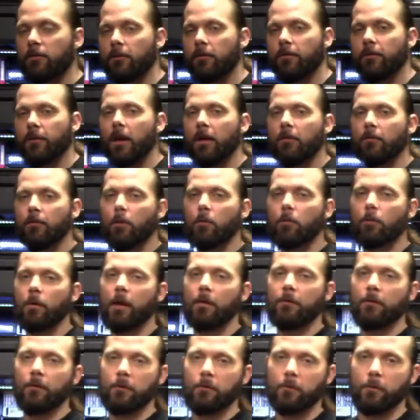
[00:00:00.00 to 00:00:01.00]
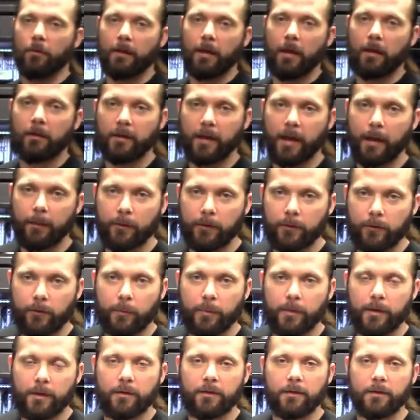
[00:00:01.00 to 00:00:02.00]
your 5-volt reference without damaging your
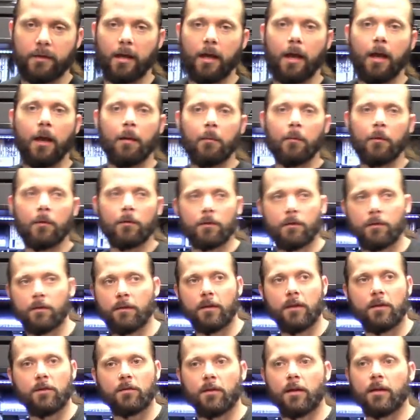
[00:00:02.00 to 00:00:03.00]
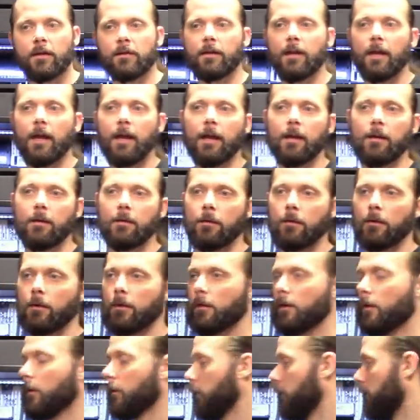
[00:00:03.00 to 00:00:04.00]
PCM or things like that
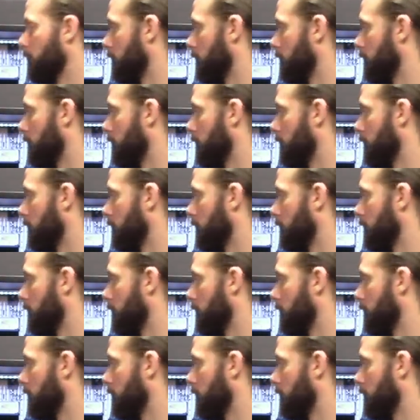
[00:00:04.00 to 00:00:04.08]
when